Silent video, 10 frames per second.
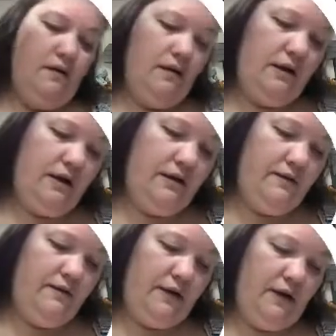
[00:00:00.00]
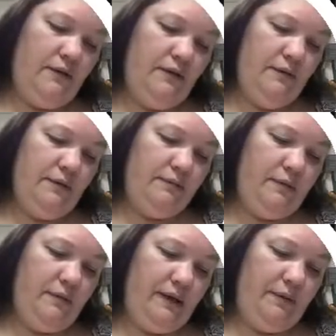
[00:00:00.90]
Of our
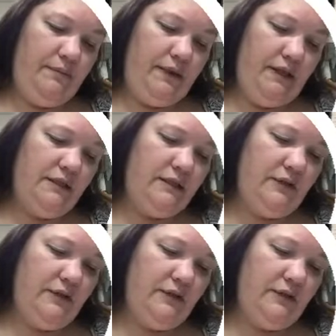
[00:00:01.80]
Whisper white piece.